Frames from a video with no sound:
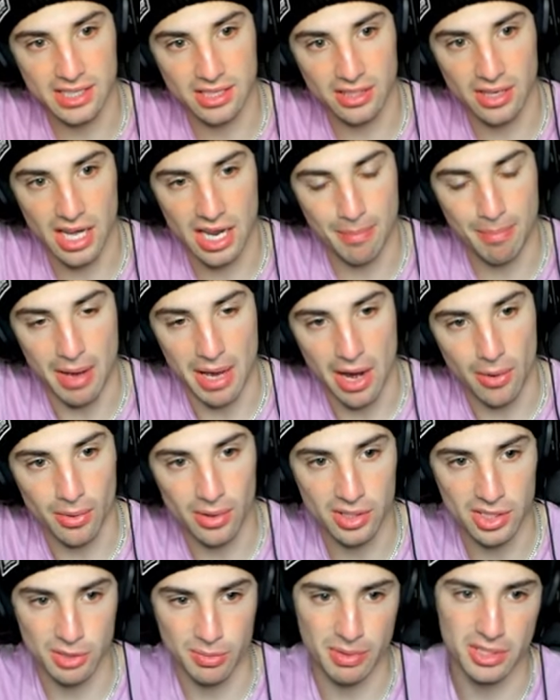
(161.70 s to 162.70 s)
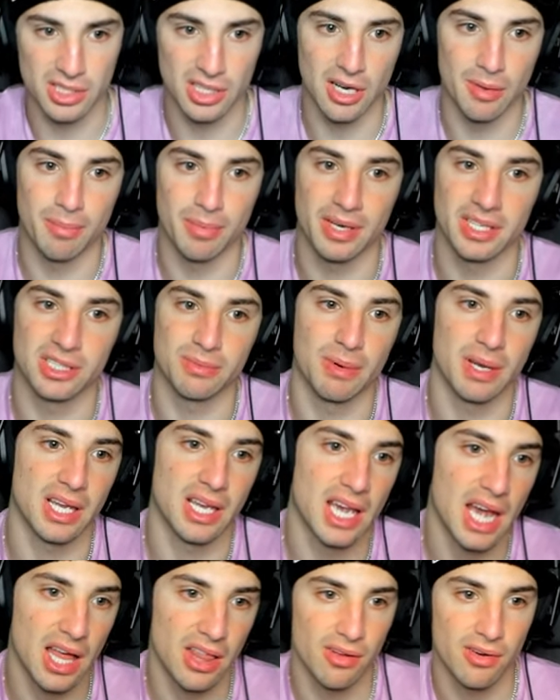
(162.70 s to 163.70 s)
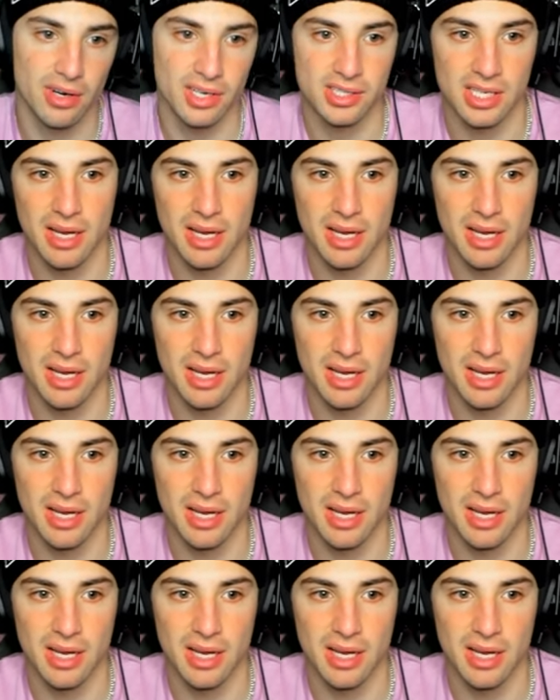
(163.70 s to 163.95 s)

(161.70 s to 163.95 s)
a lot of power, especially up against my Calyrex.